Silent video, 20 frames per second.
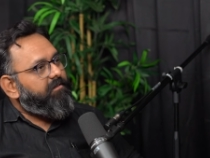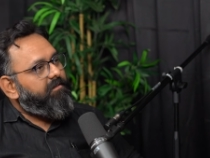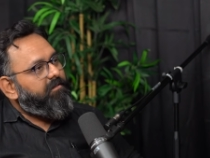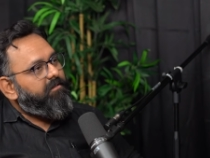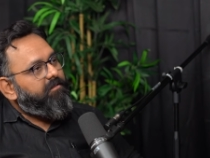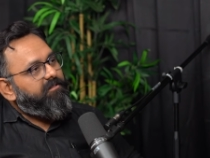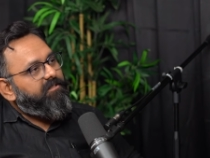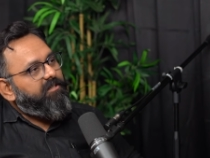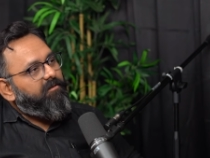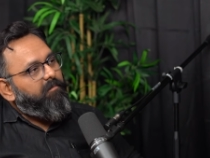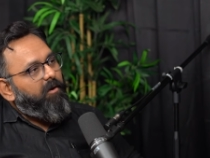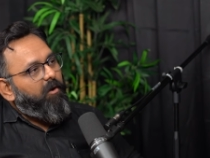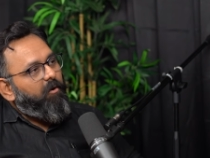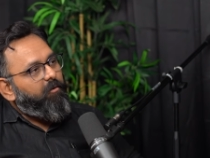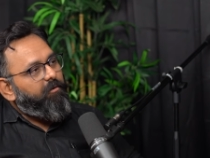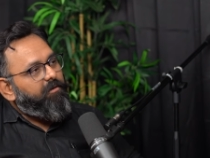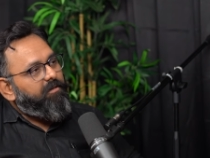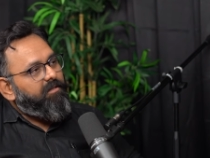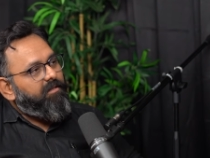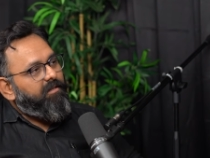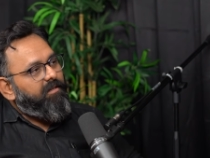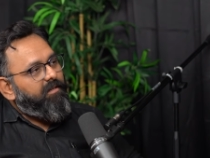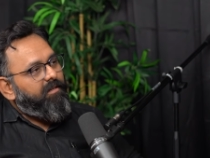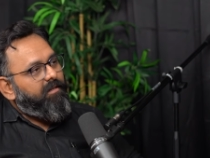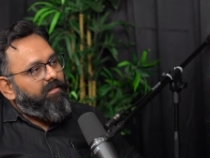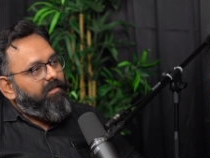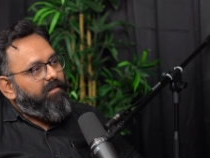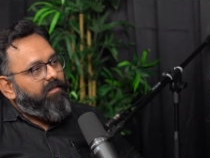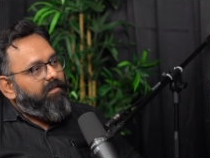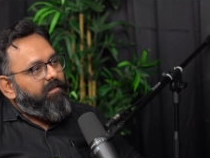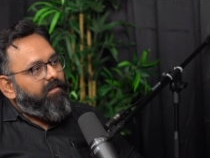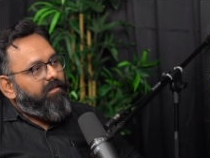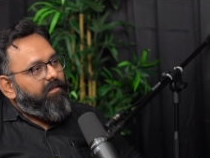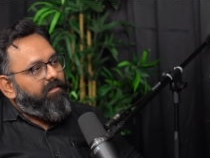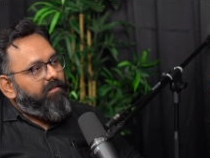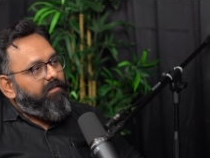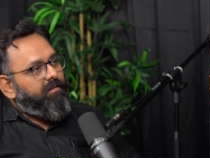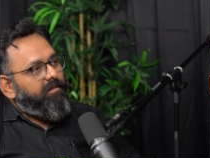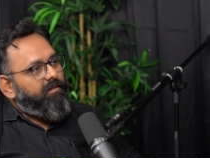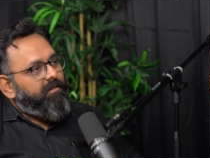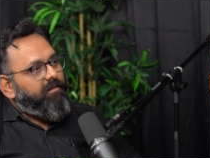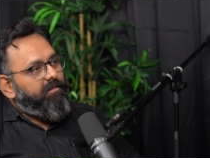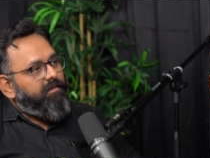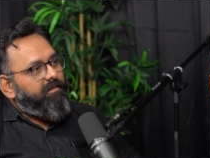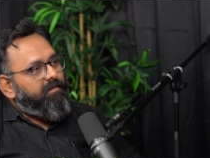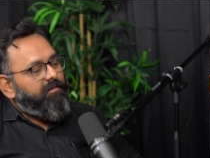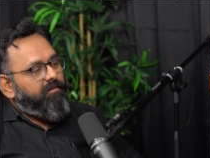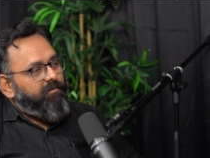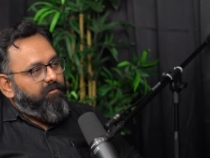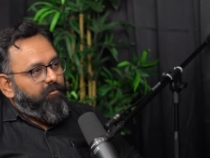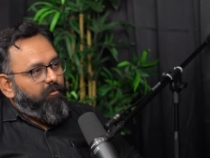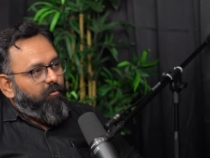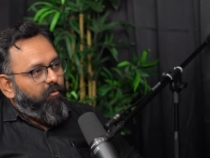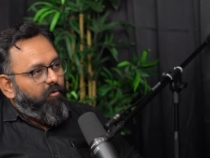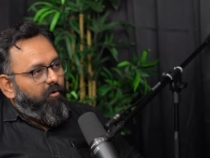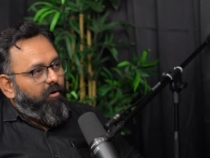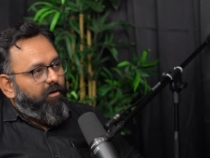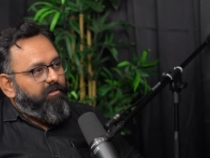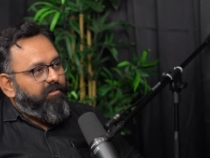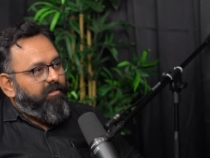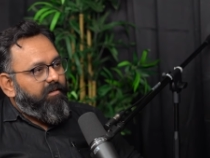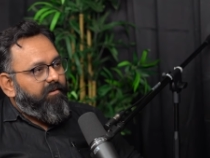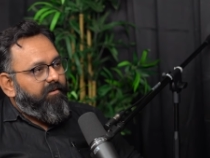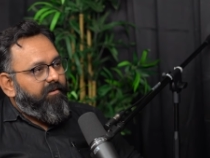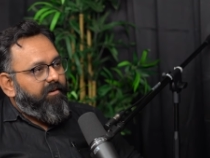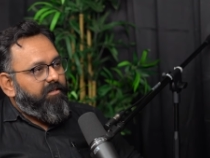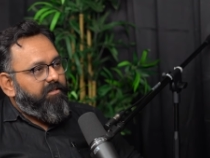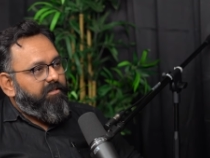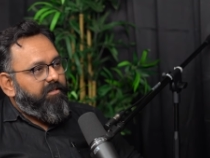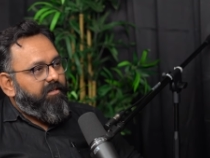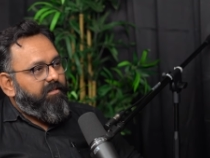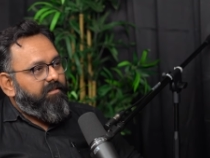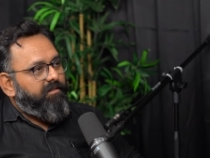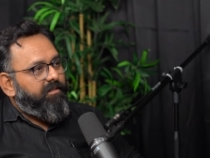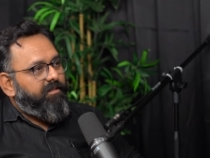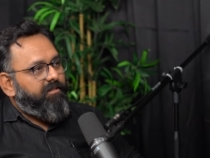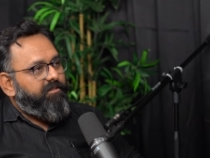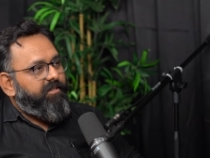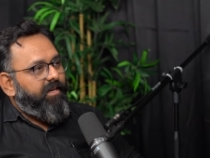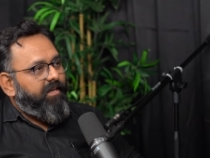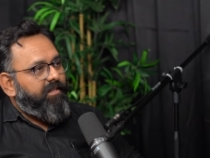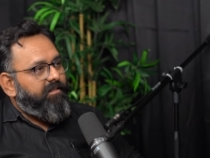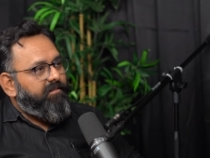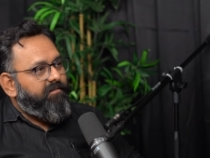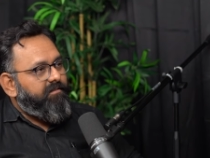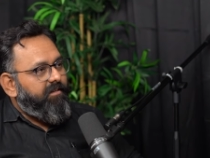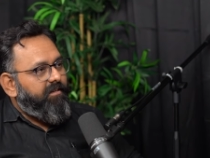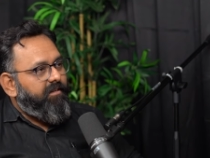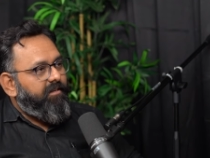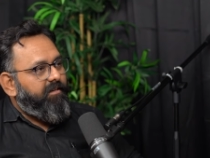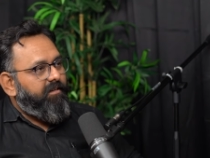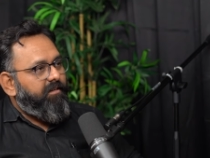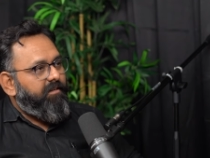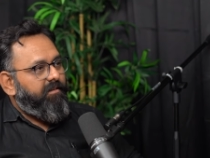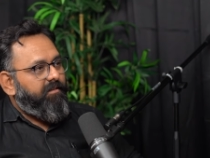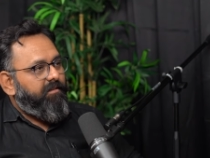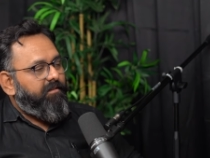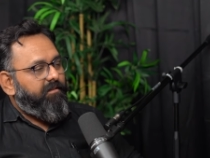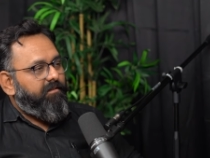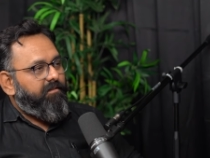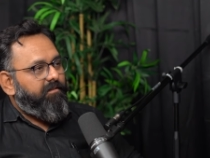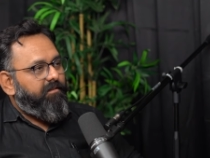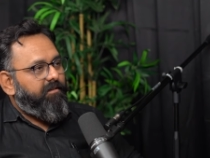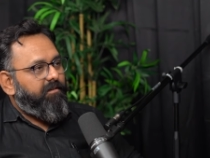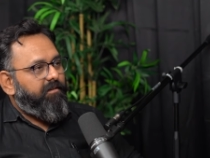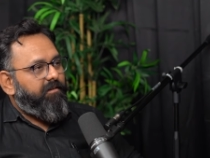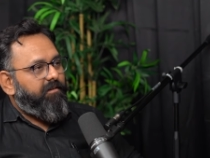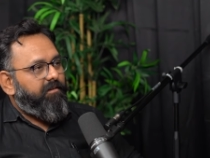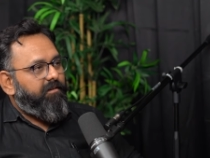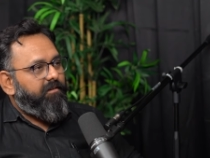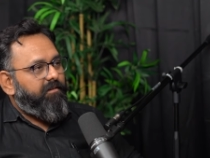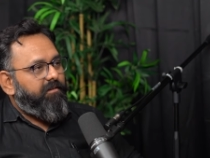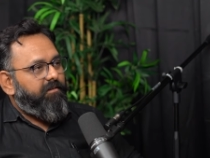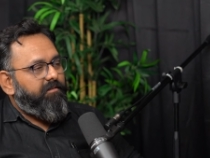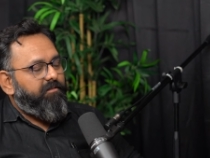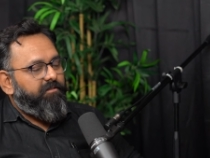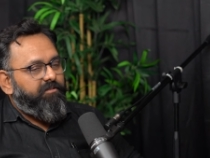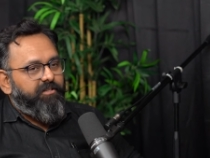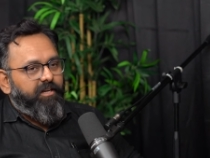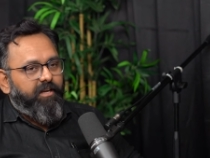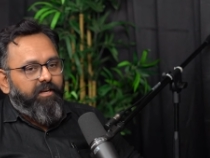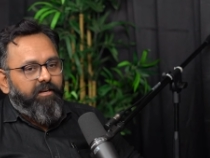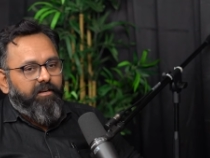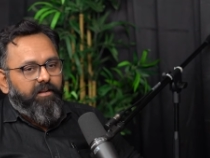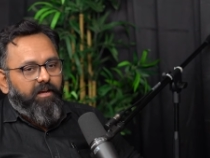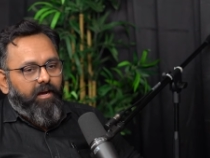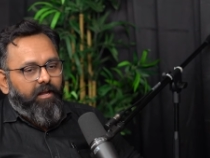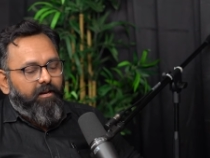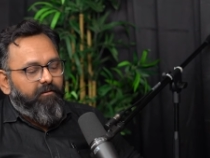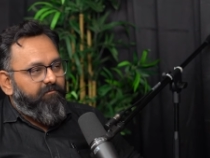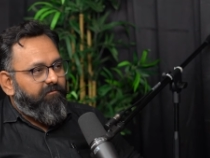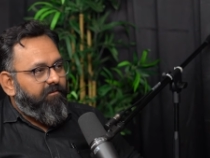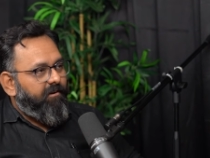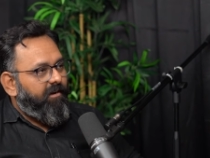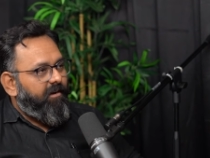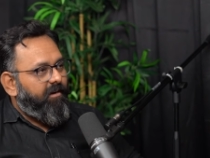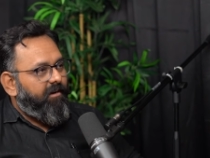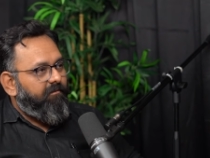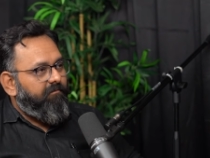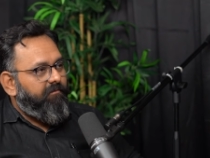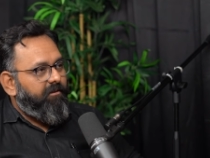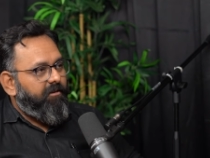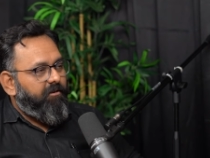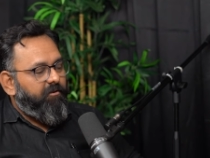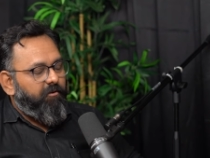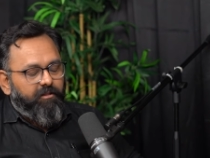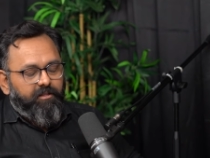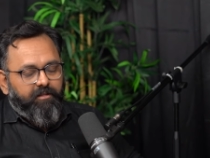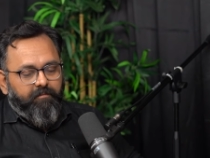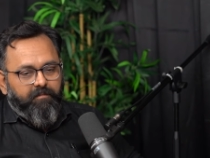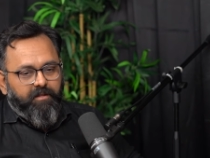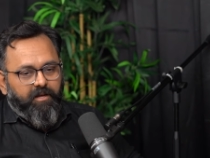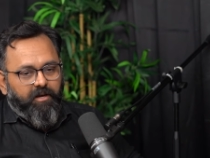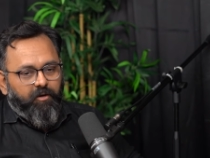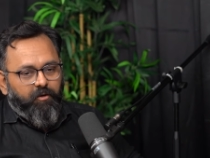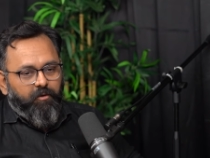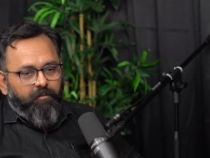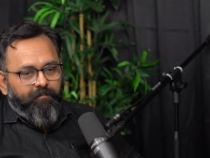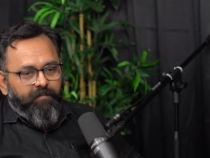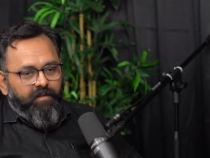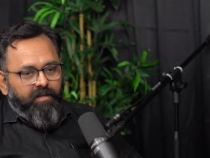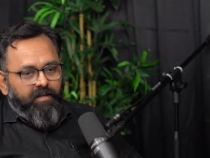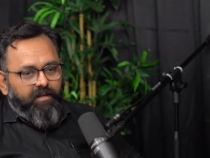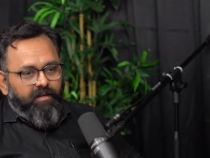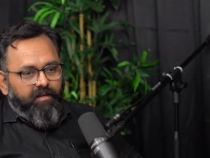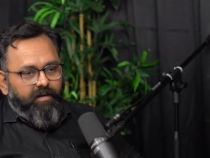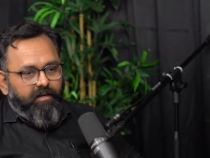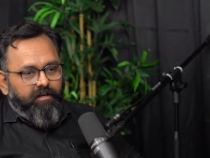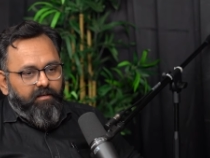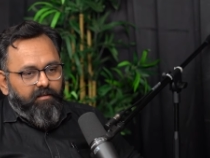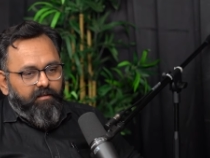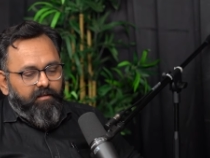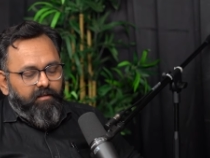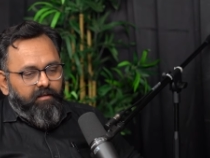This is about the so-called generation, the Gen Z, the Gen Alpha, we call them now, right?